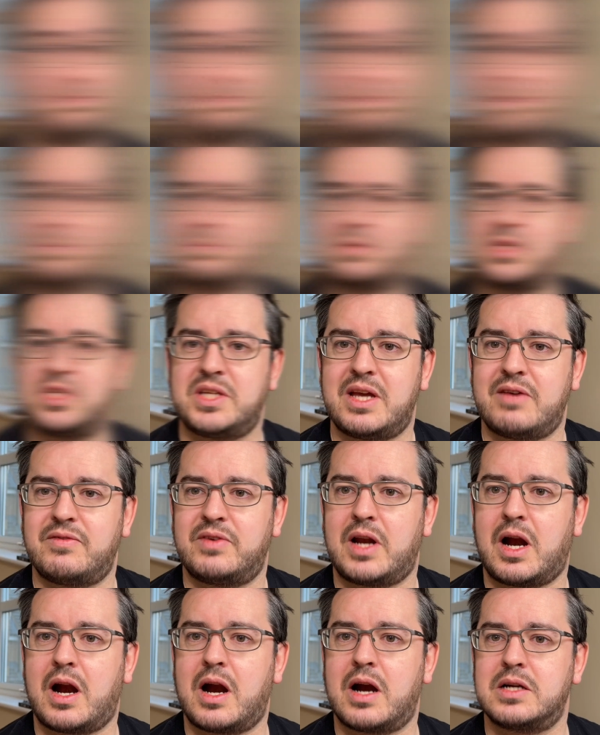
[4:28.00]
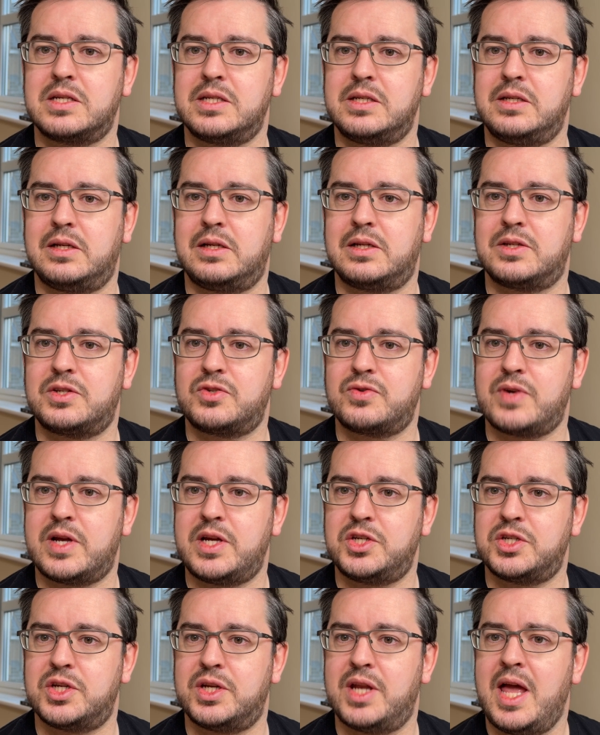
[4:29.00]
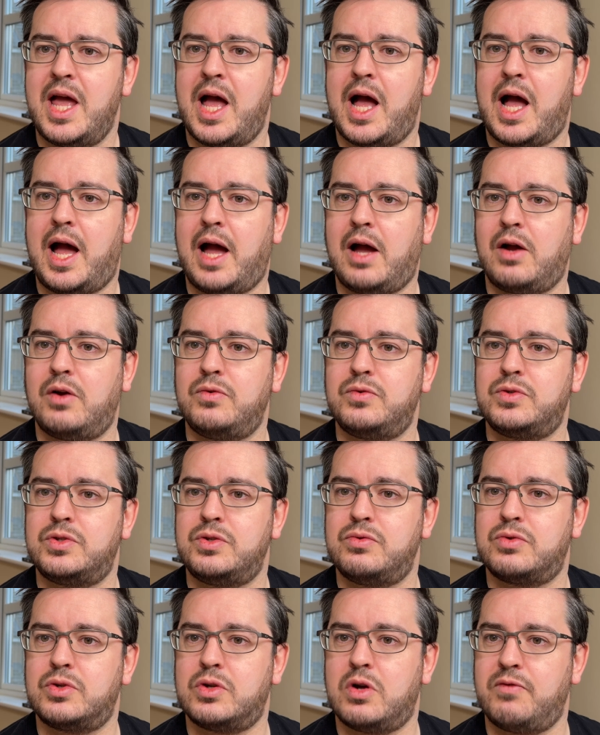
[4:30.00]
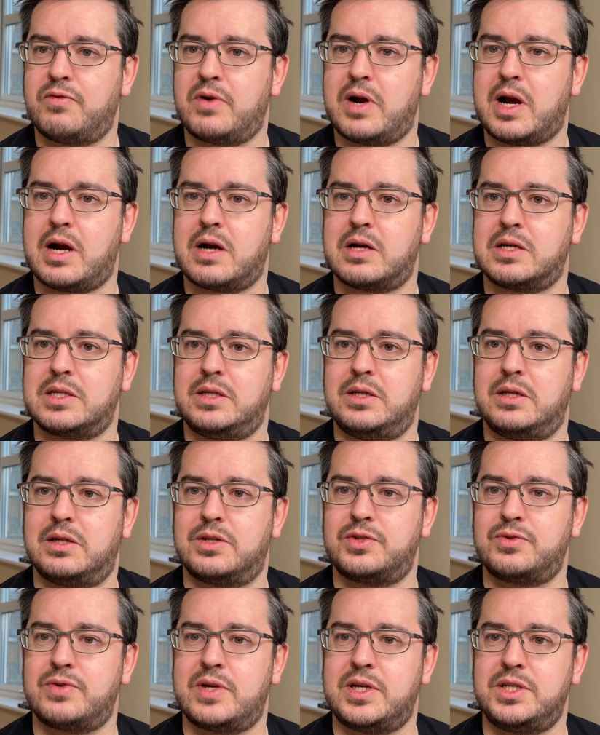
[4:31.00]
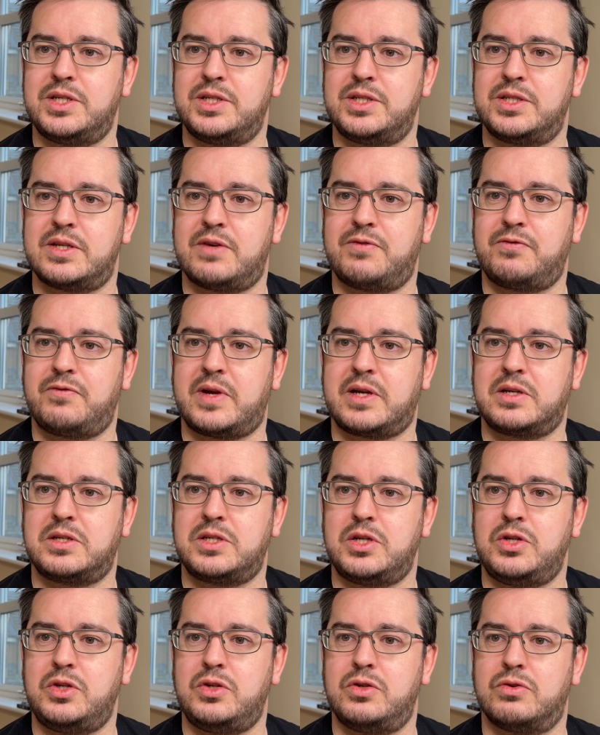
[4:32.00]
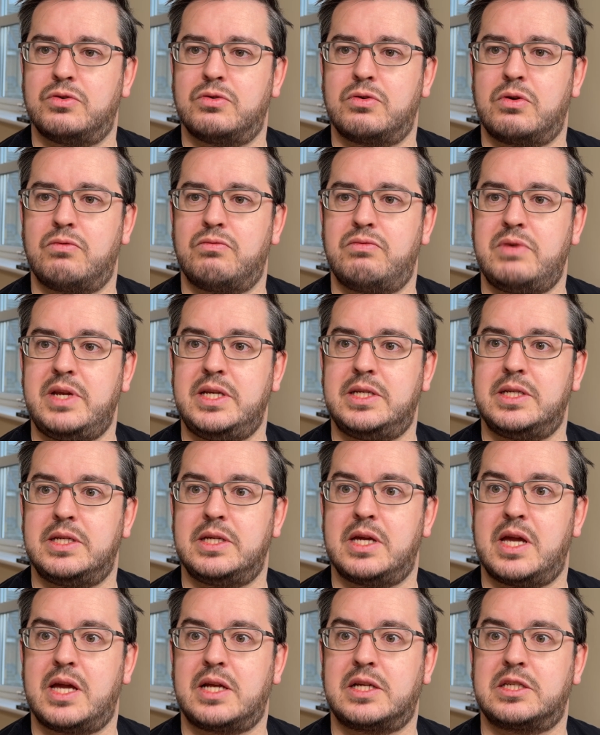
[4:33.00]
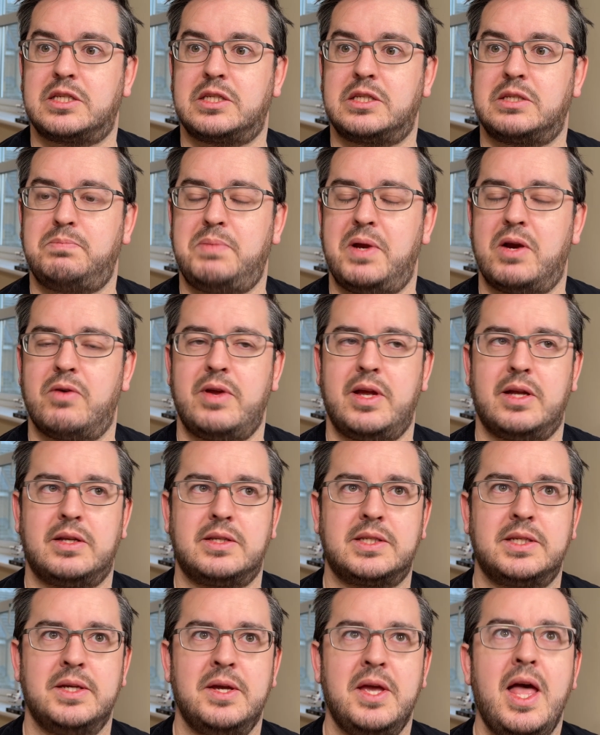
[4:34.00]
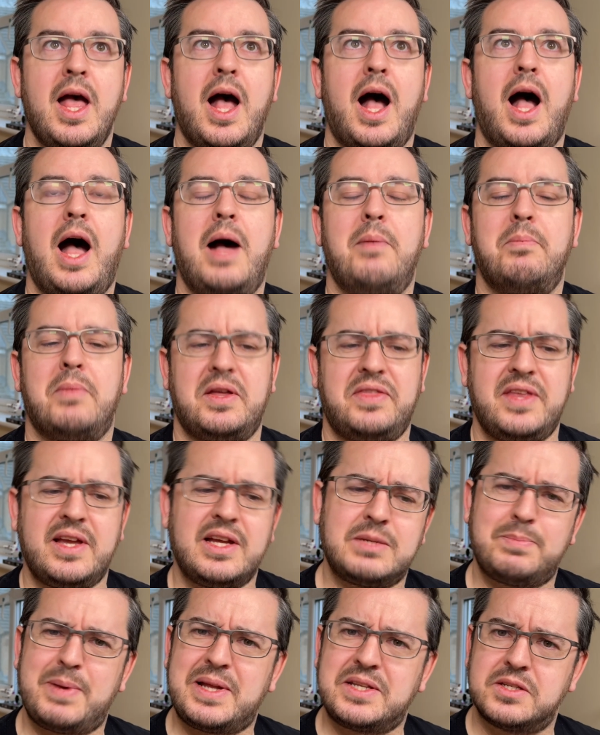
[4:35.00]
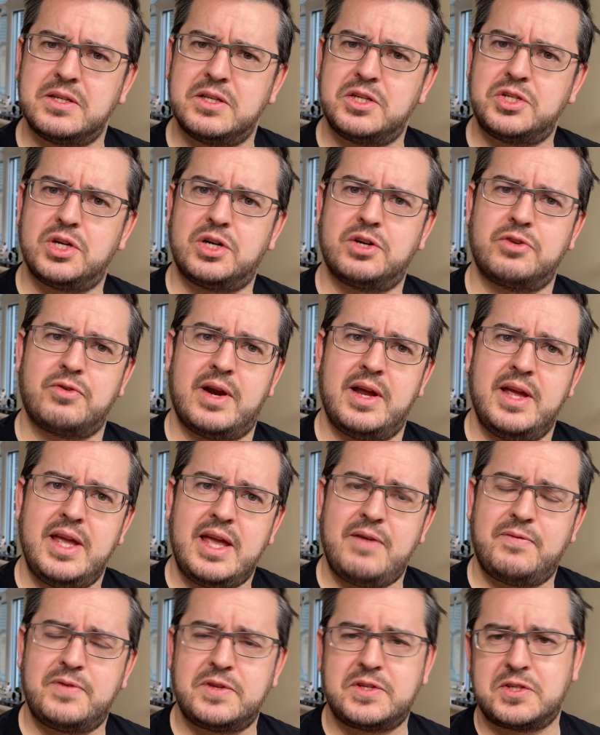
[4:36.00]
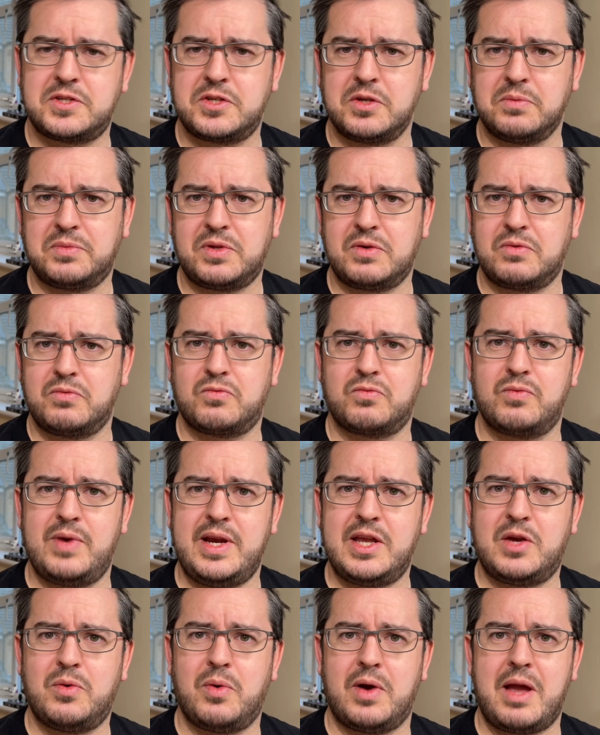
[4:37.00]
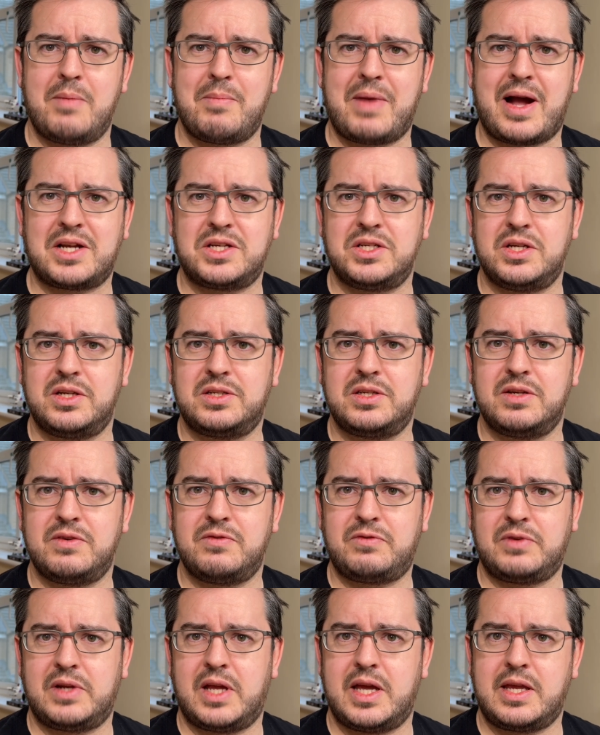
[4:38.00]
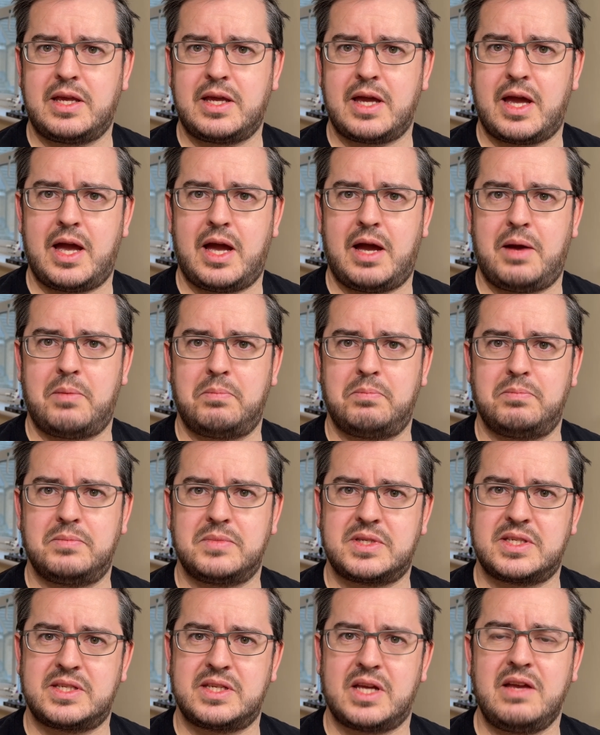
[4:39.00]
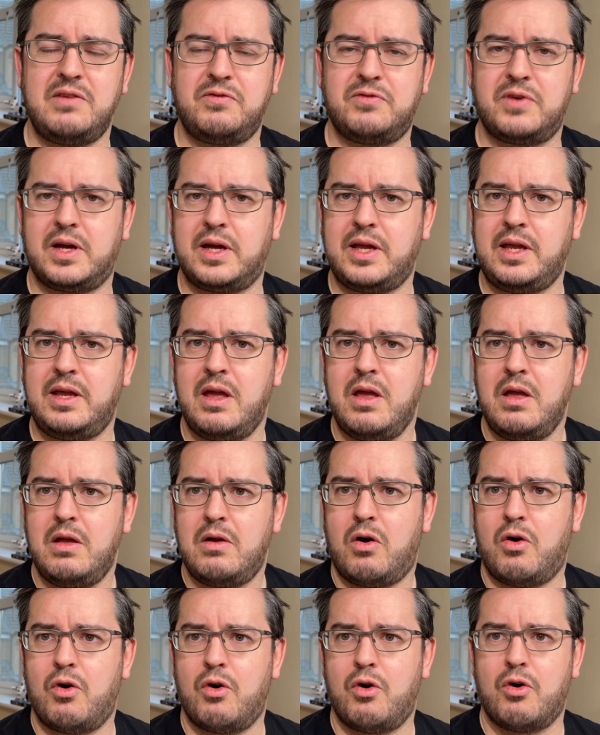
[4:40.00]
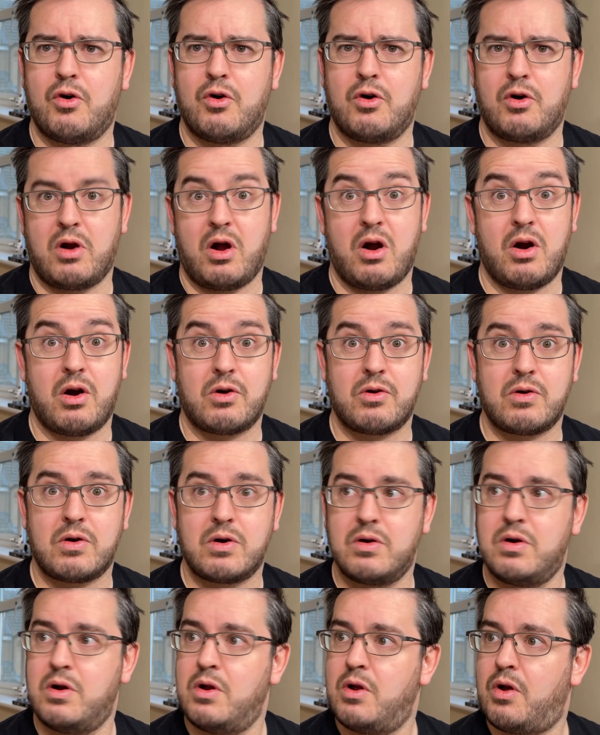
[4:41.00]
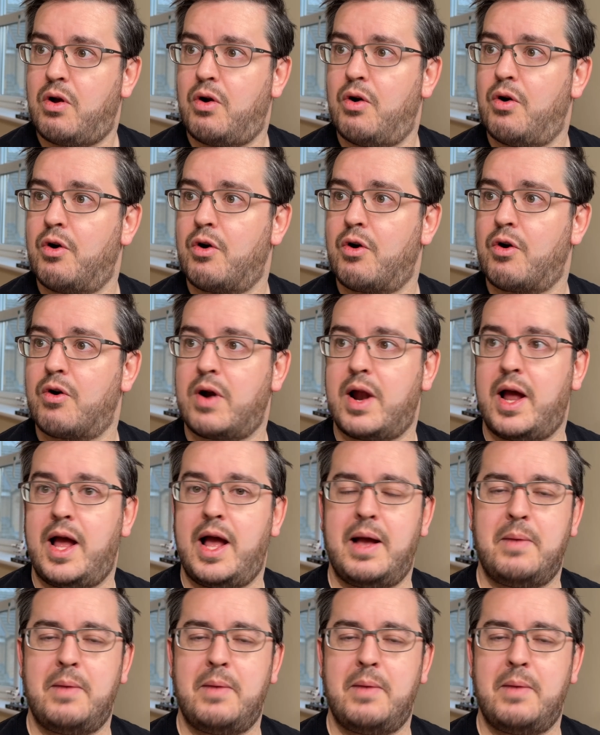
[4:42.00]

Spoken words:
Number 7, art and illustration. How do cover art and illustrations affect your reading experience? I think it depends on the genre. If it's something really quite imaginative like sci-fi or horror or